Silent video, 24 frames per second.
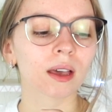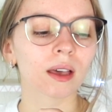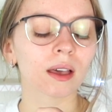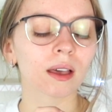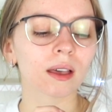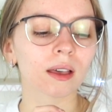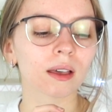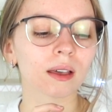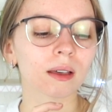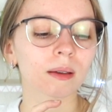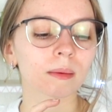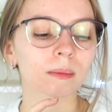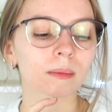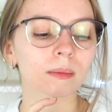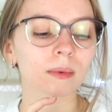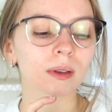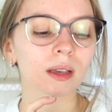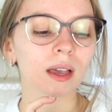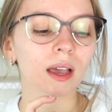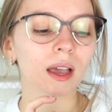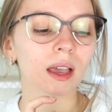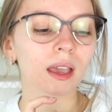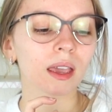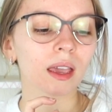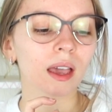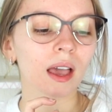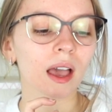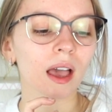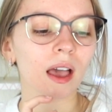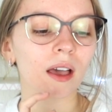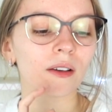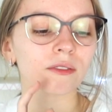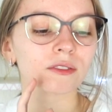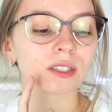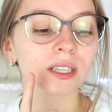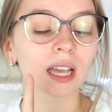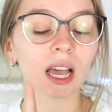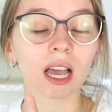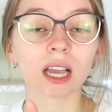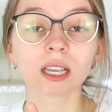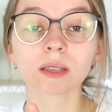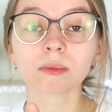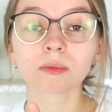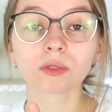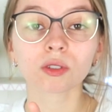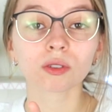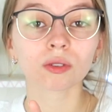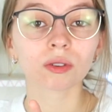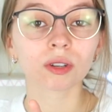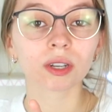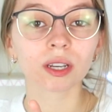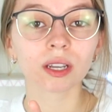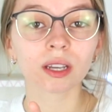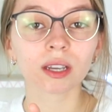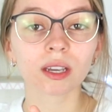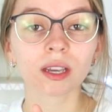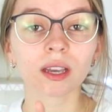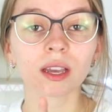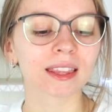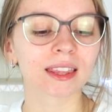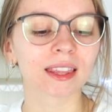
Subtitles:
I have Time Tree,